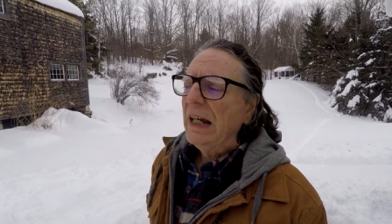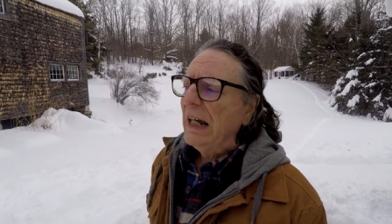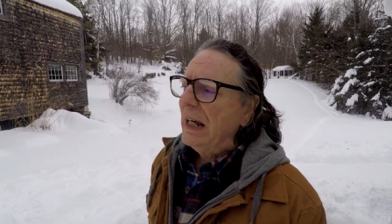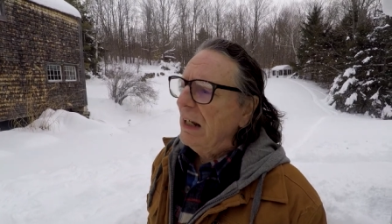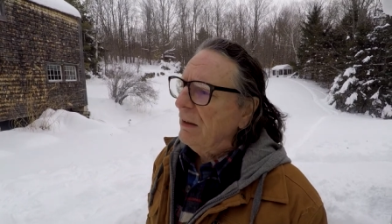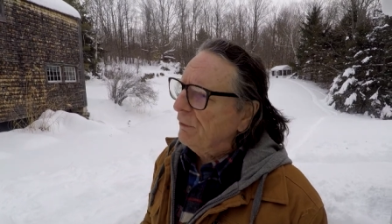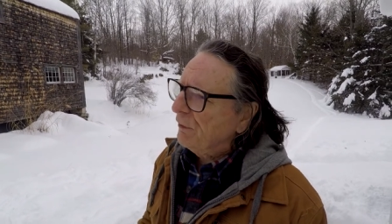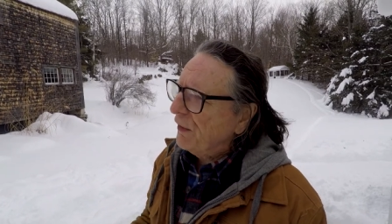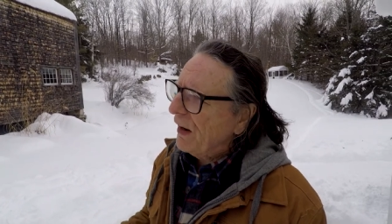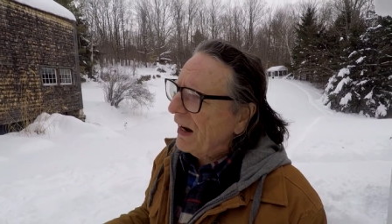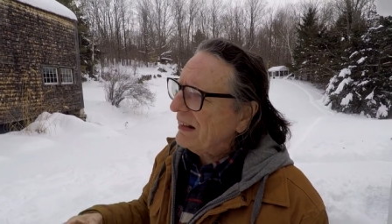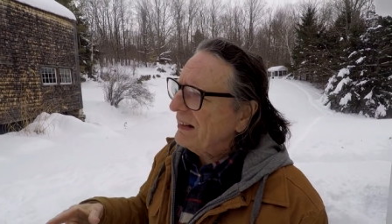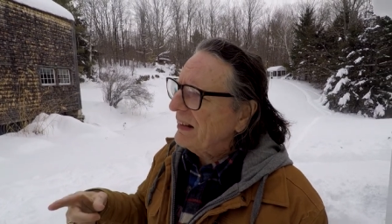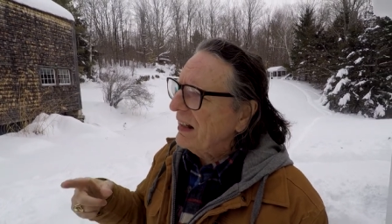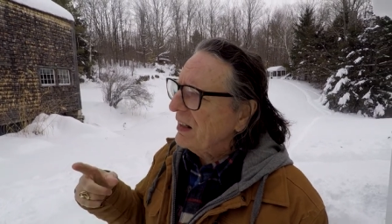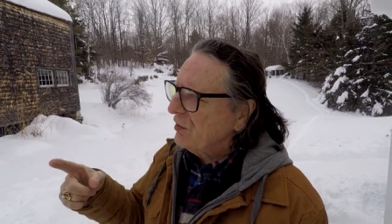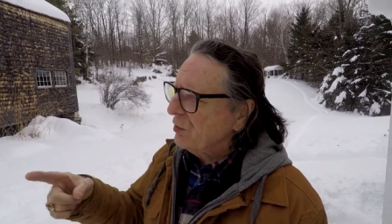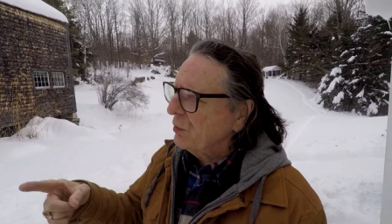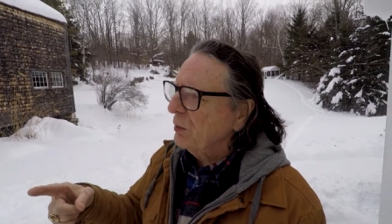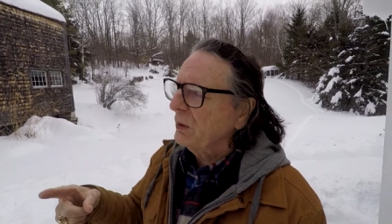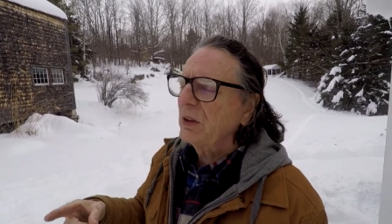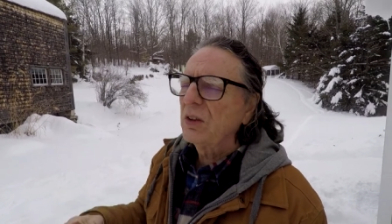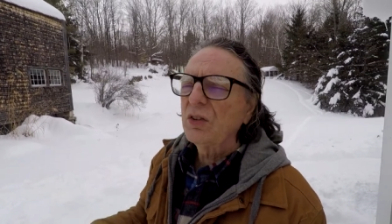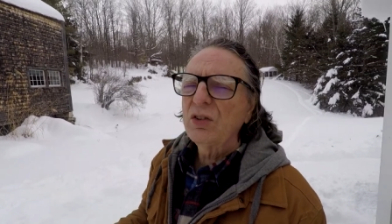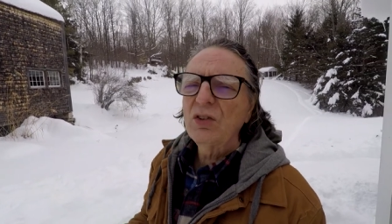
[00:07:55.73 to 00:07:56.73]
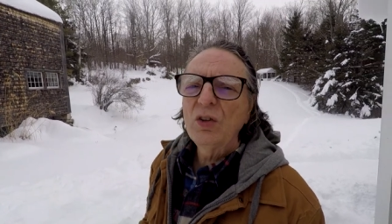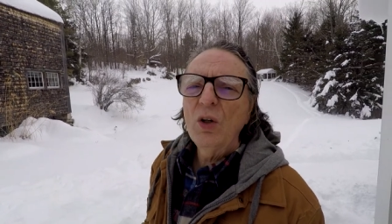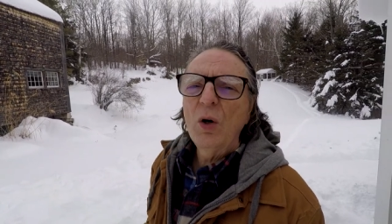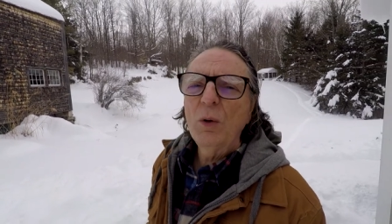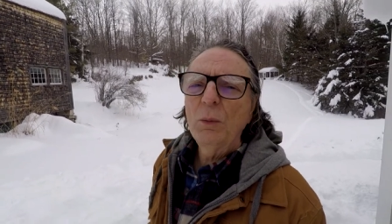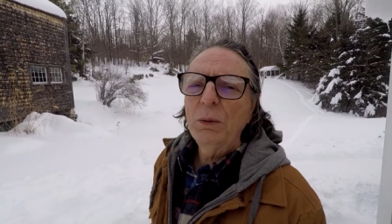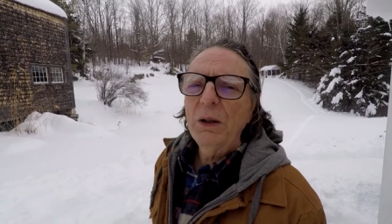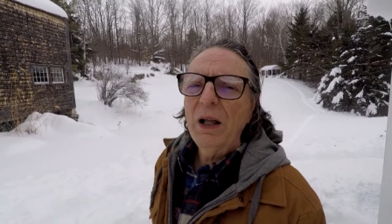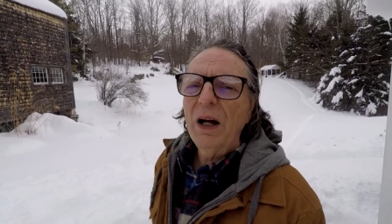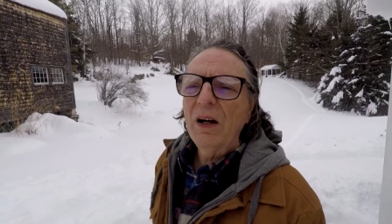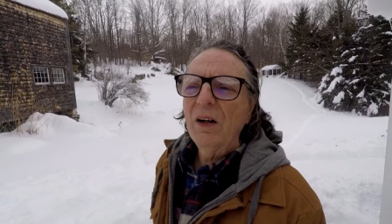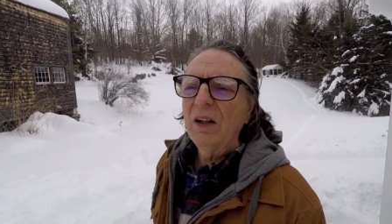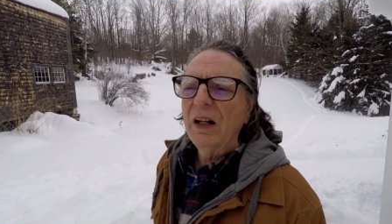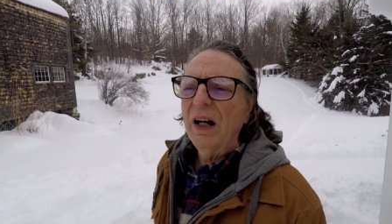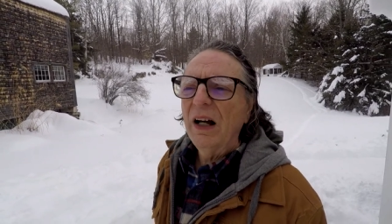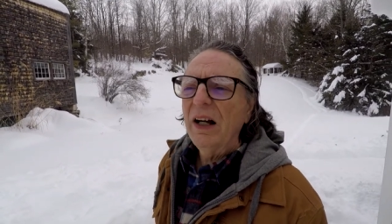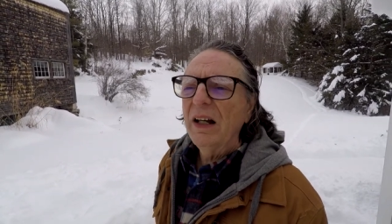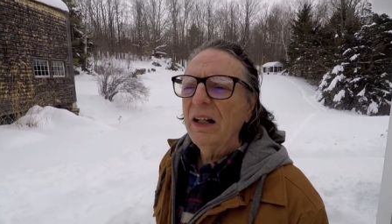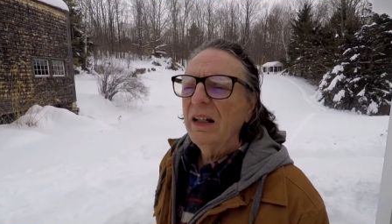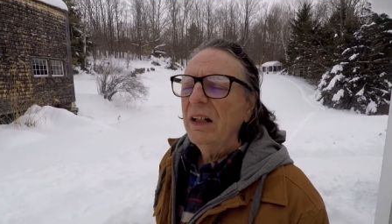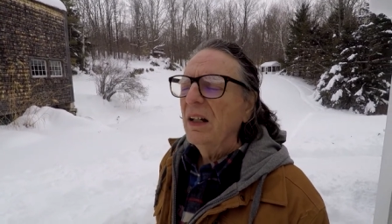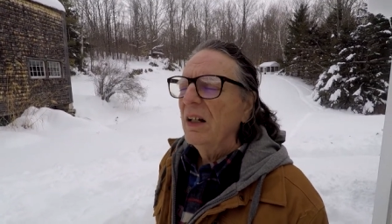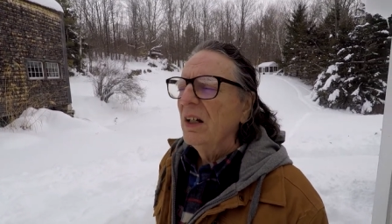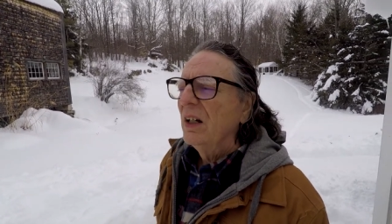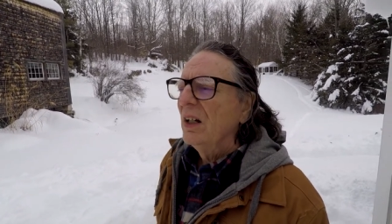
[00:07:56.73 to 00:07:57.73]
In fact, that's what the snowplow
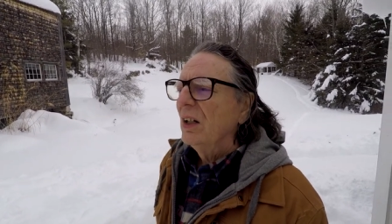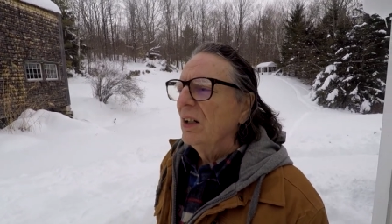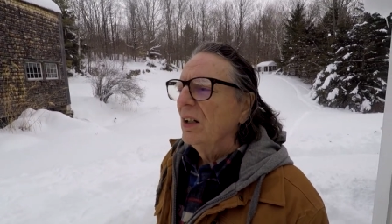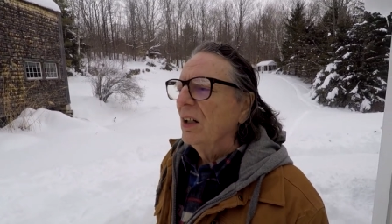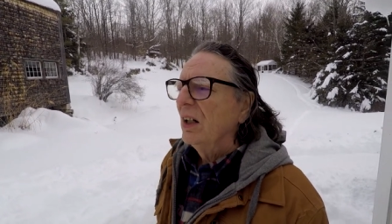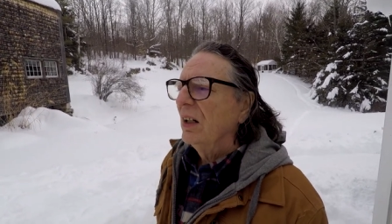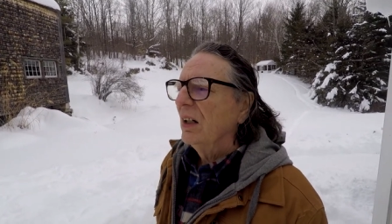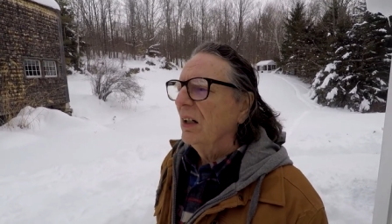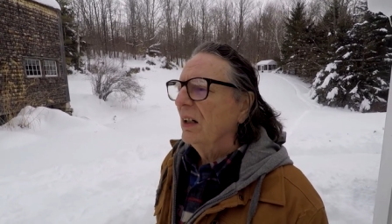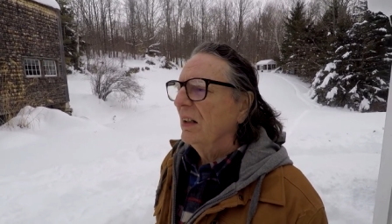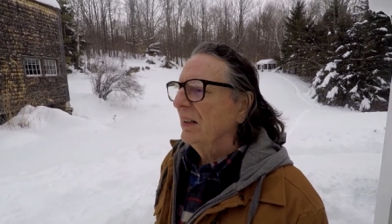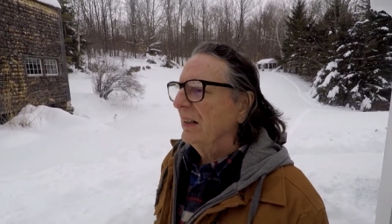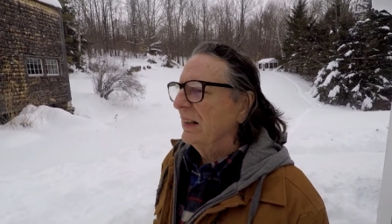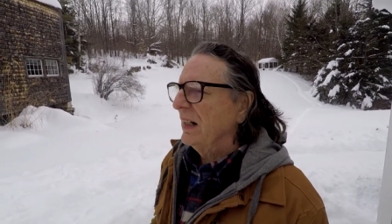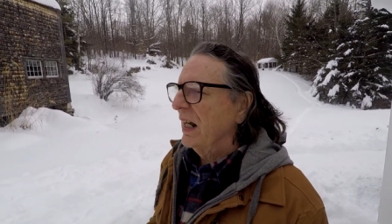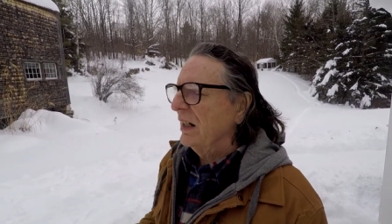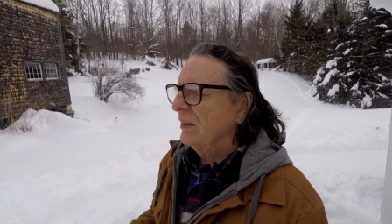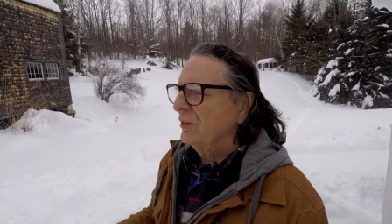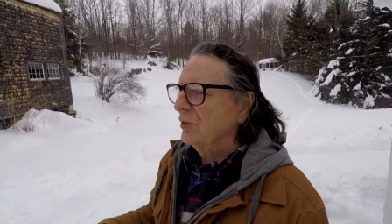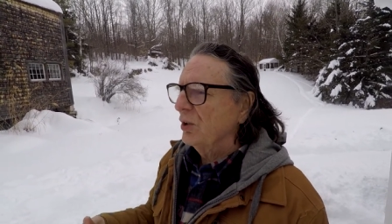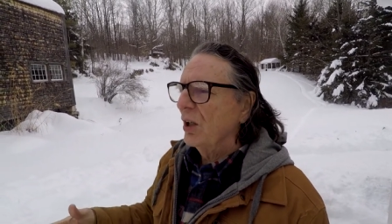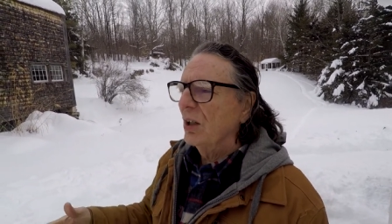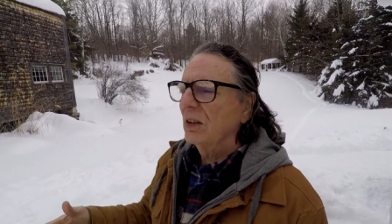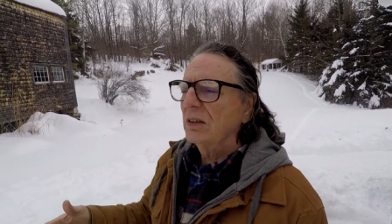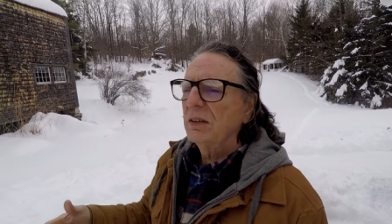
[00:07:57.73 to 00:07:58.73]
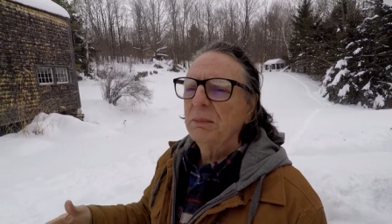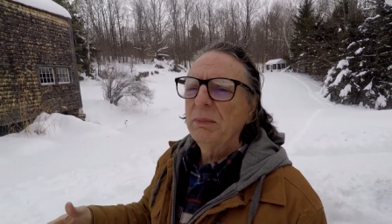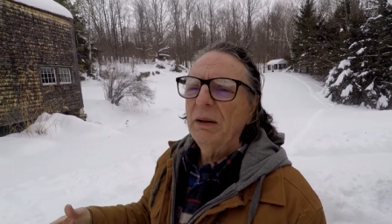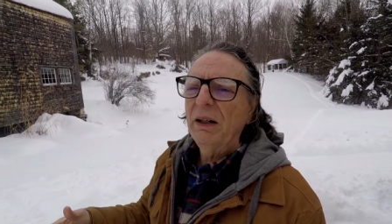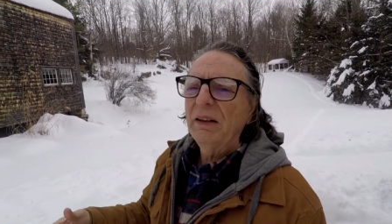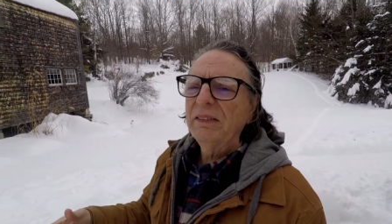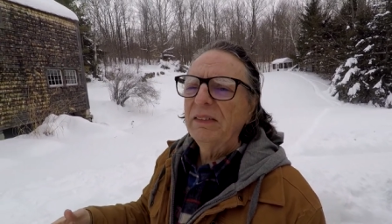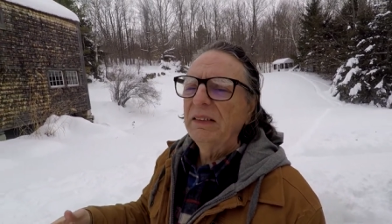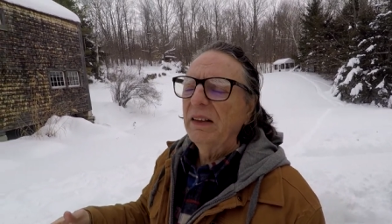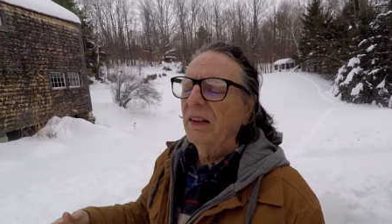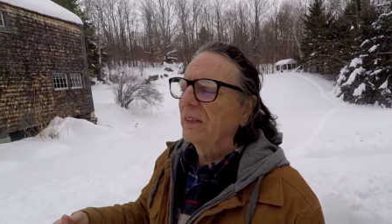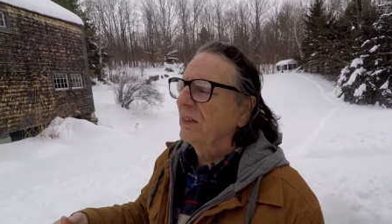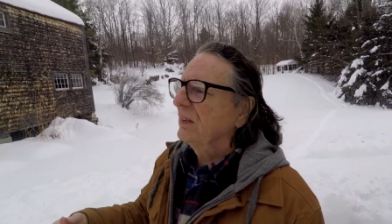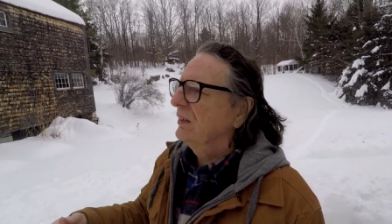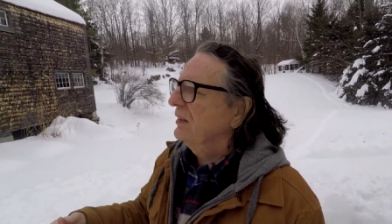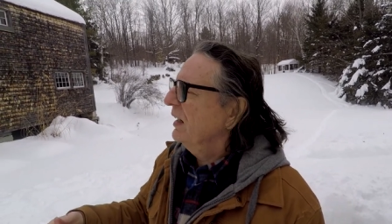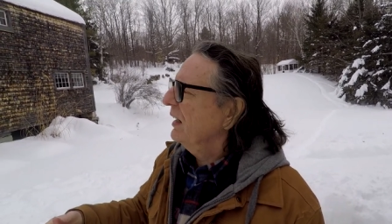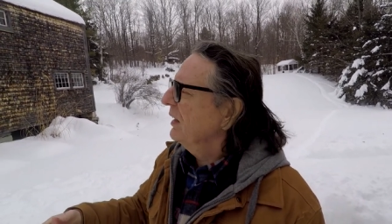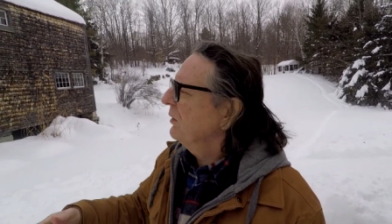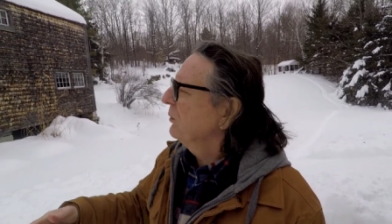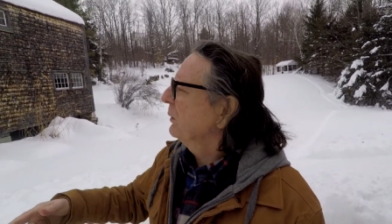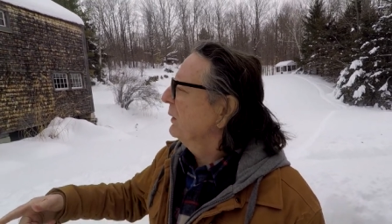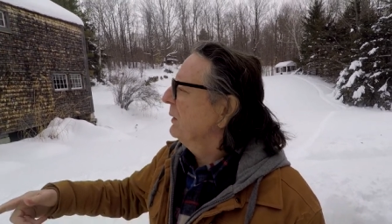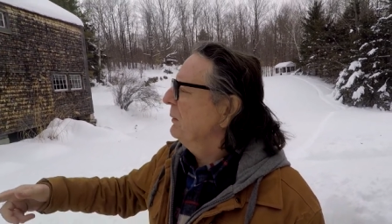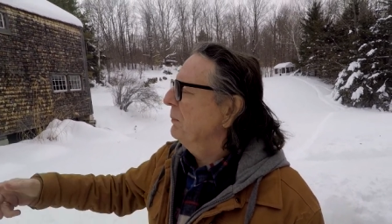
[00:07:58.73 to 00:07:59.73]
guy uh, and I talked about the other
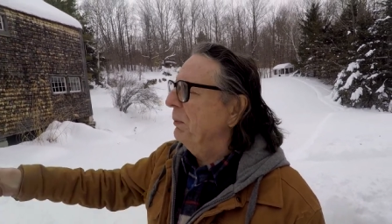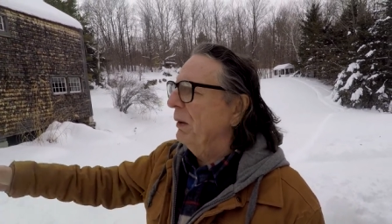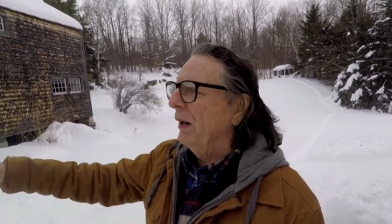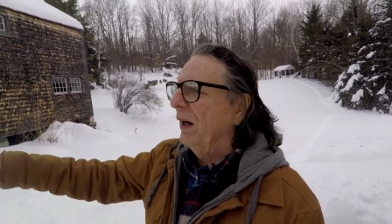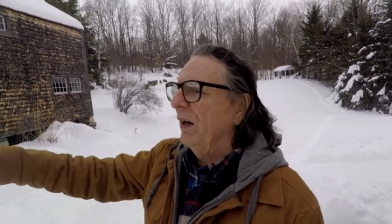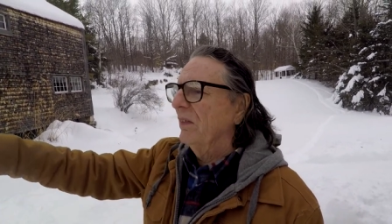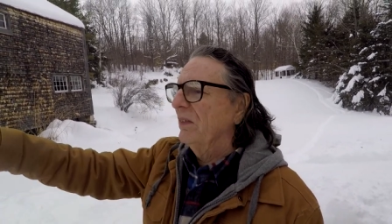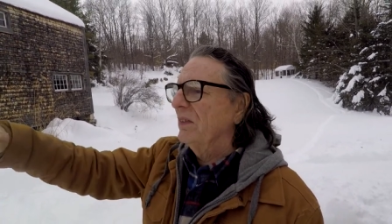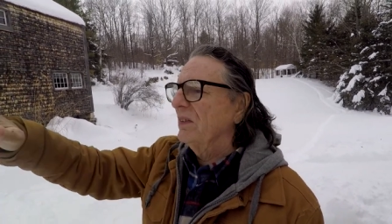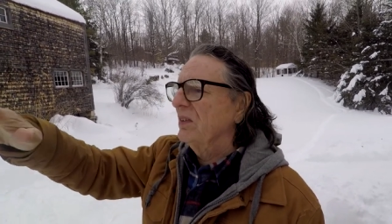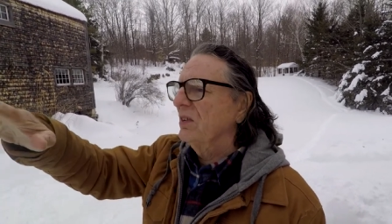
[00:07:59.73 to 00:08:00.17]
day when he piled the